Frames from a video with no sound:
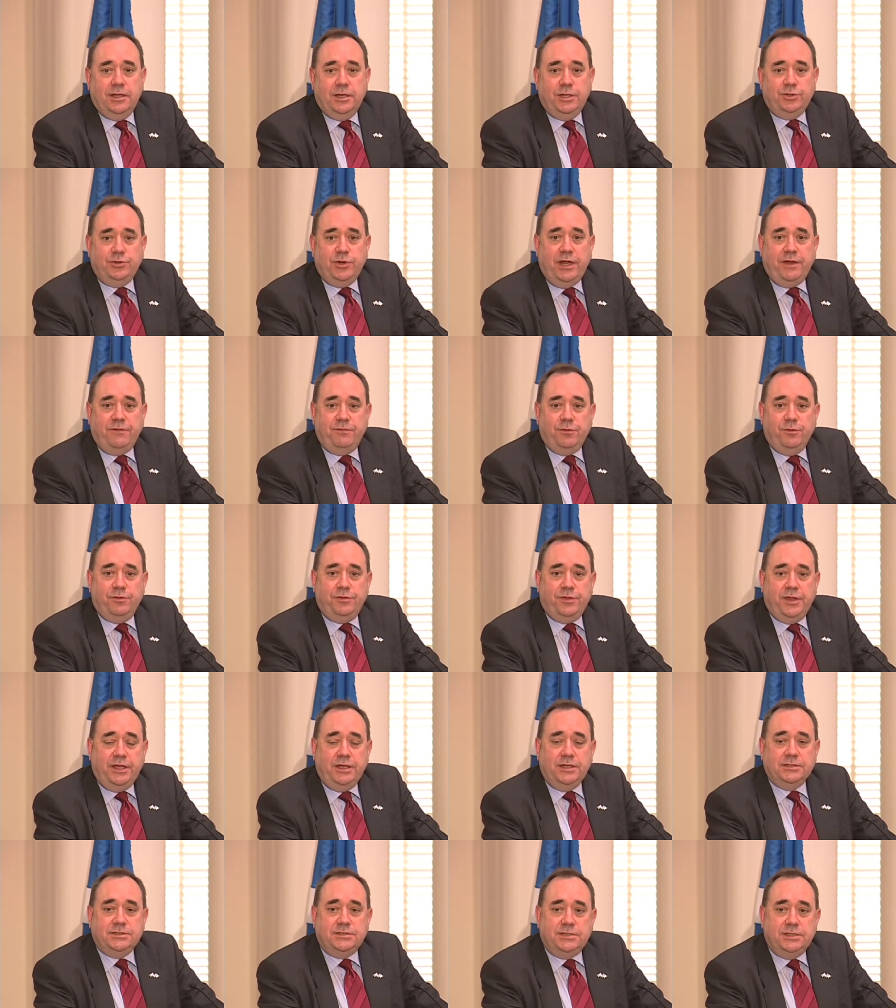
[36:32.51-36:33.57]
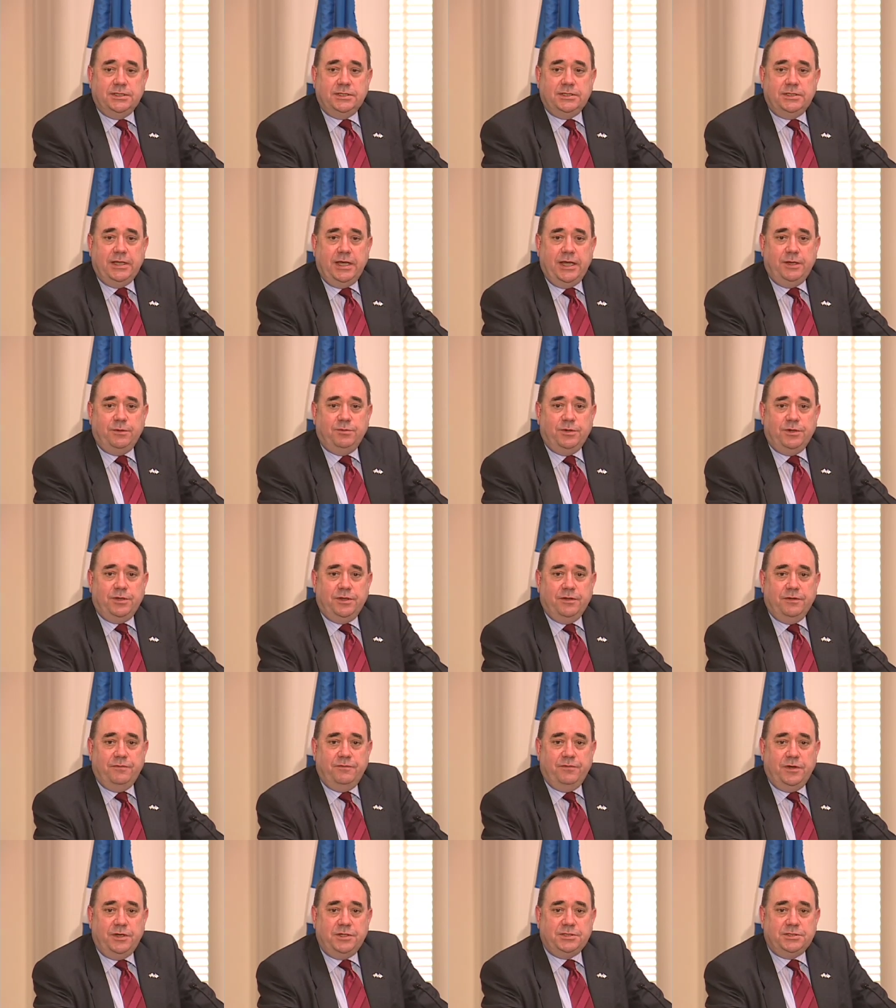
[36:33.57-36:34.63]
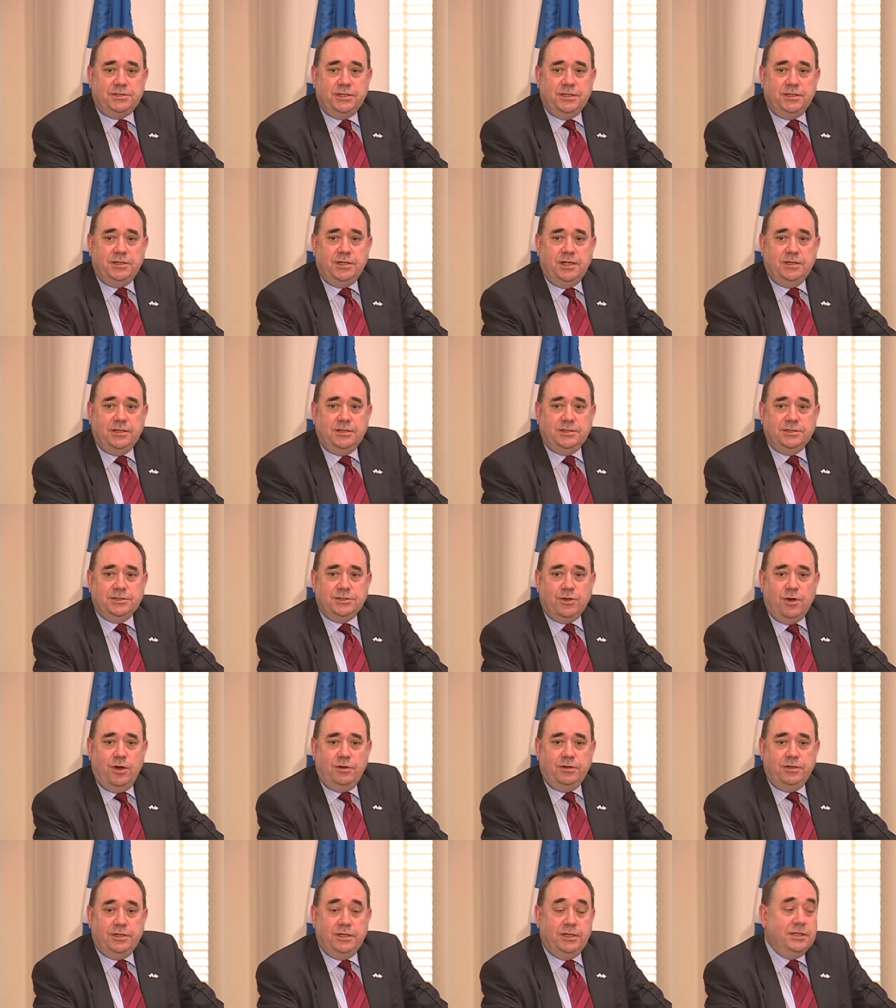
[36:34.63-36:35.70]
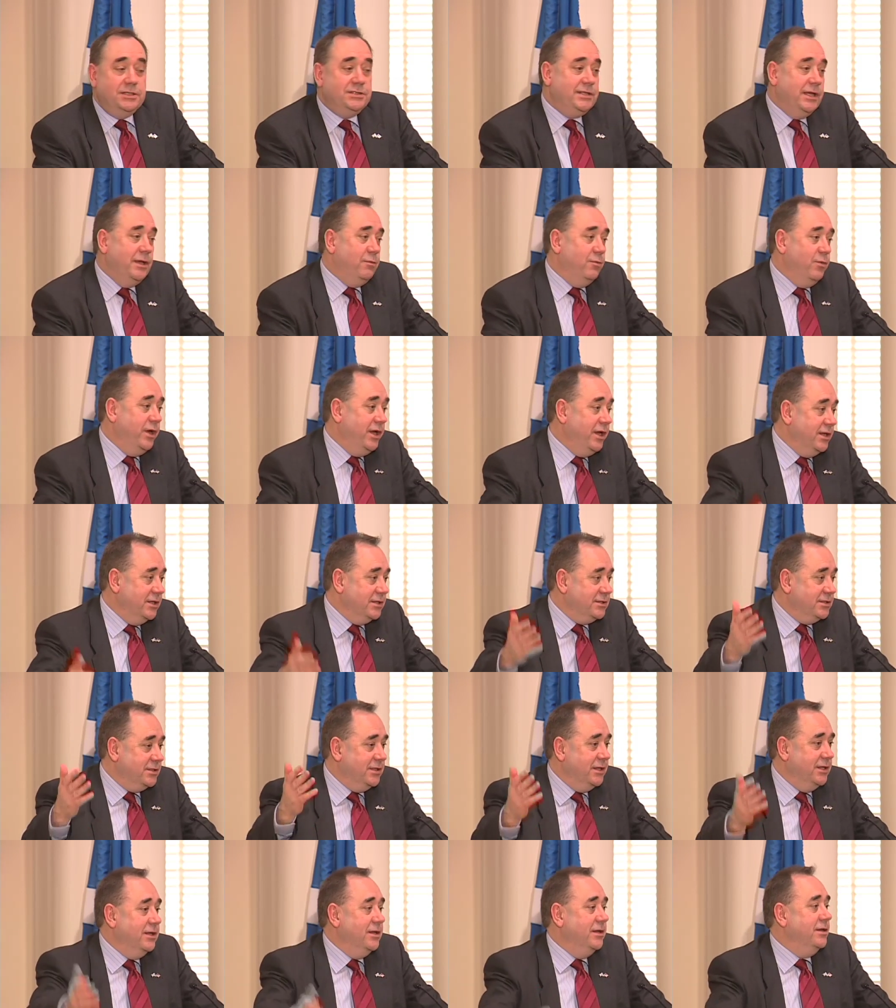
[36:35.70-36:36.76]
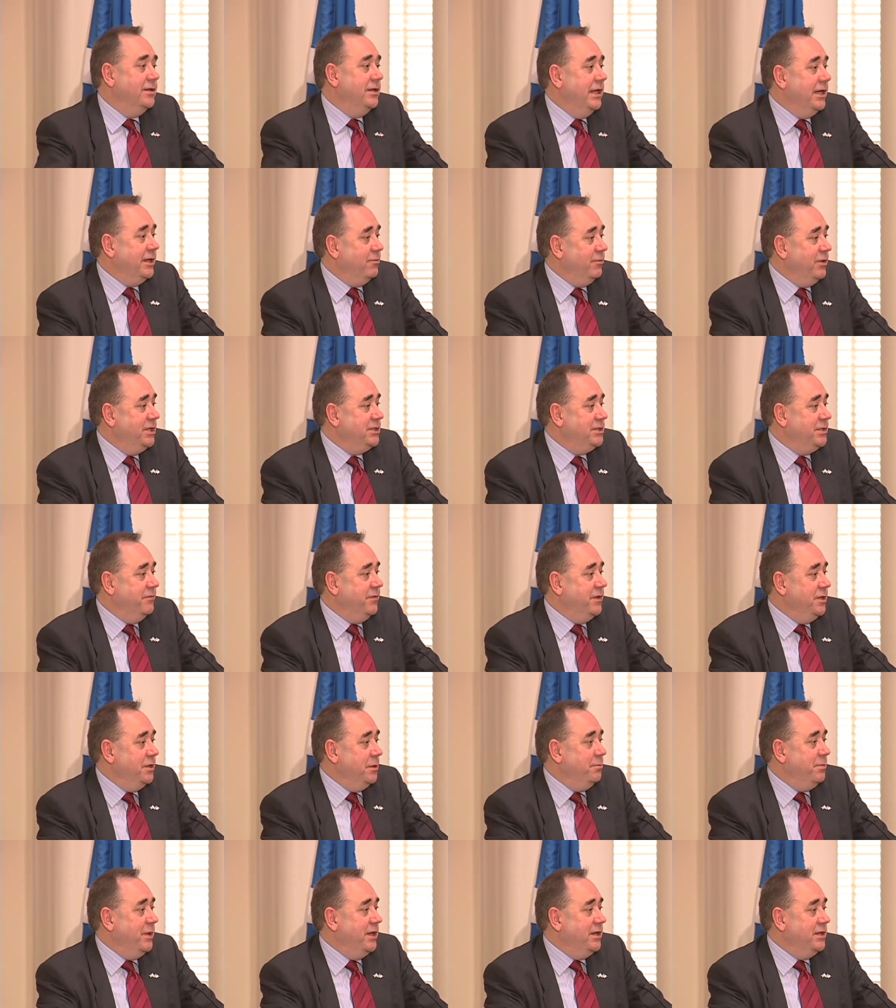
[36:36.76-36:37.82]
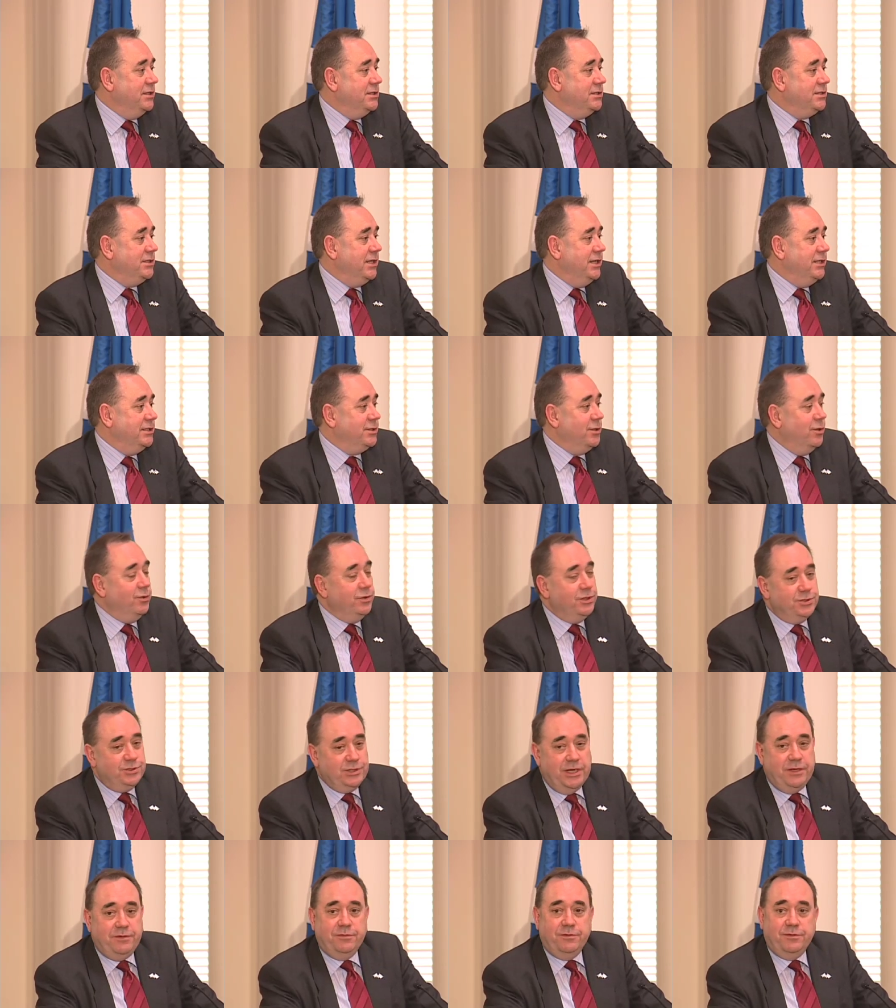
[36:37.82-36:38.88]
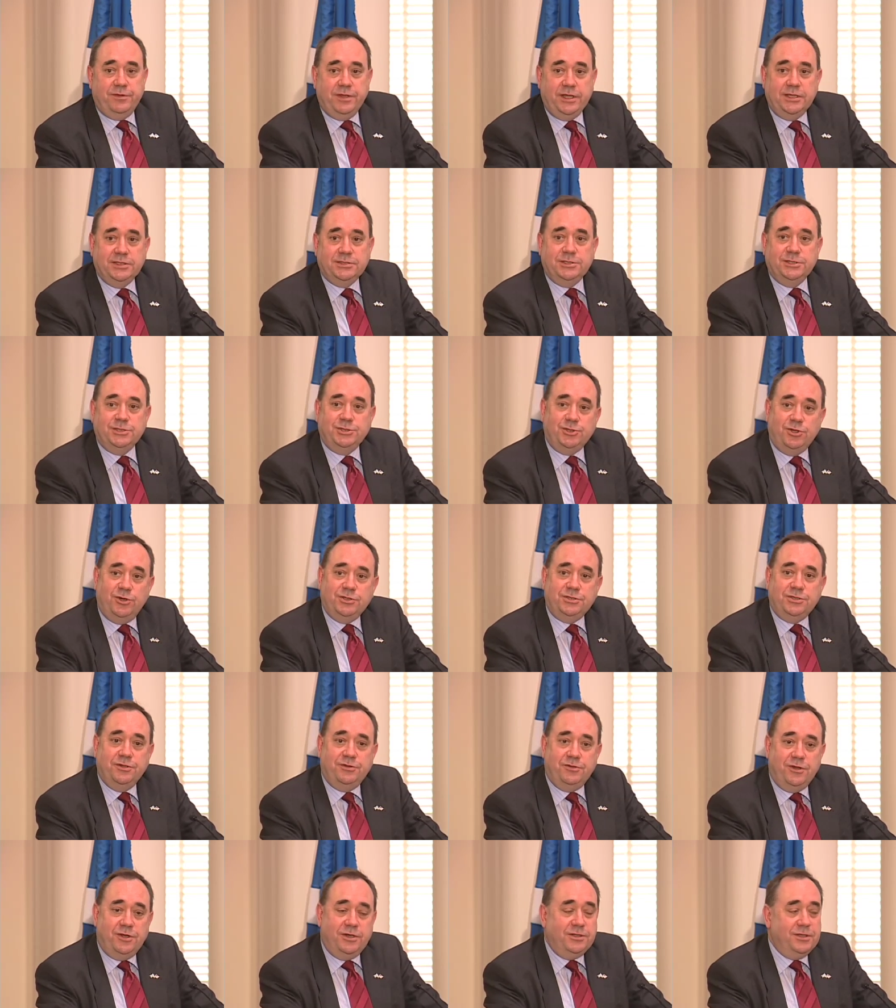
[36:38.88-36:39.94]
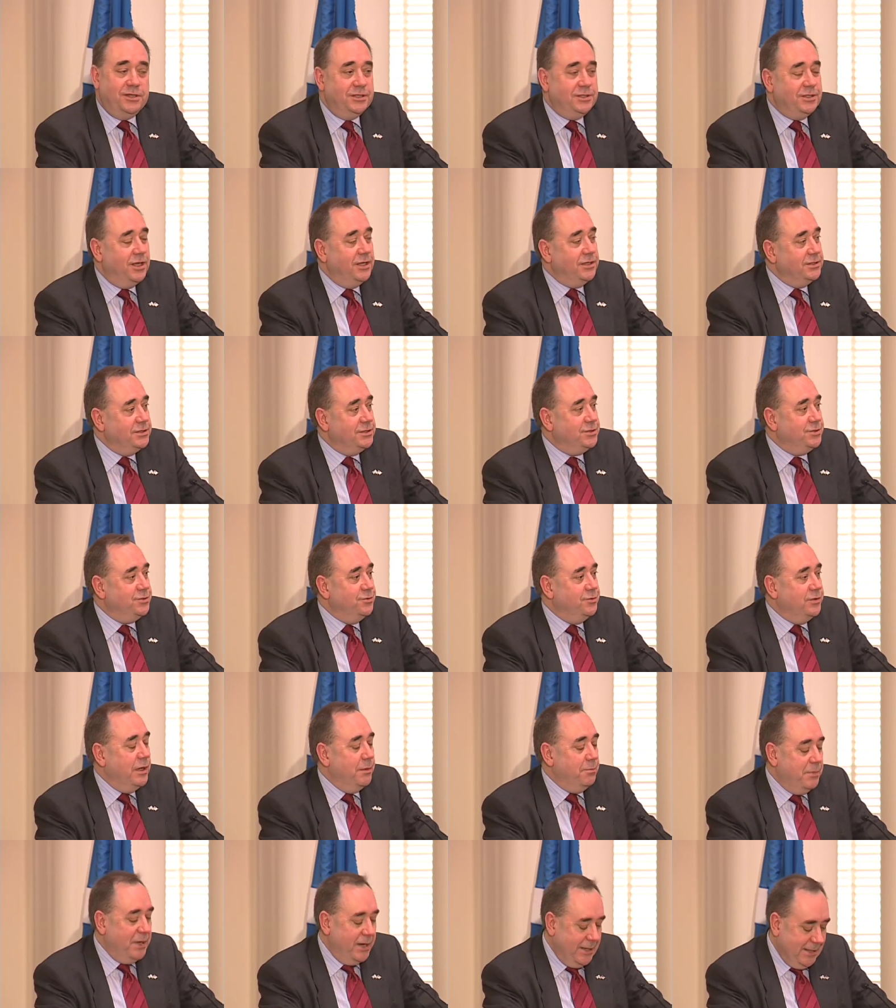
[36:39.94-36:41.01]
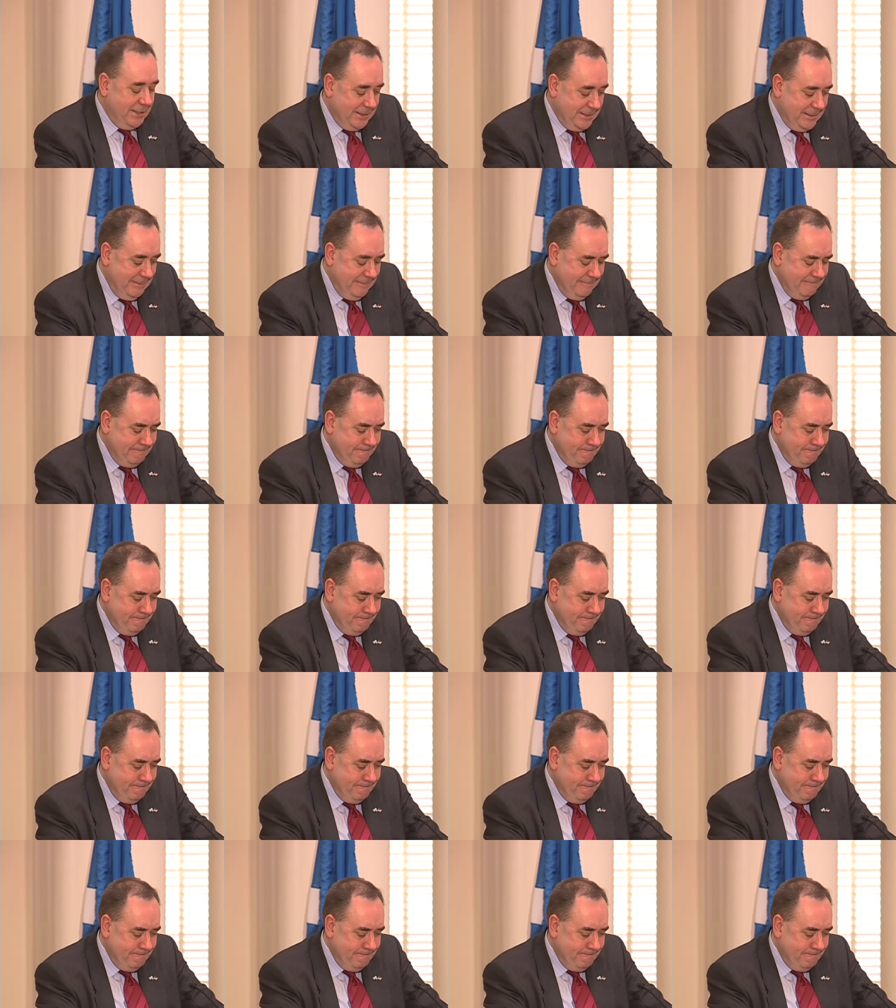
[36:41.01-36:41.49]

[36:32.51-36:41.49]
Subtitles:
dreadful things that Edward I had done to Scotland, in the same way as the Declaration of Independence cites all the dreadful things that George III had done to America.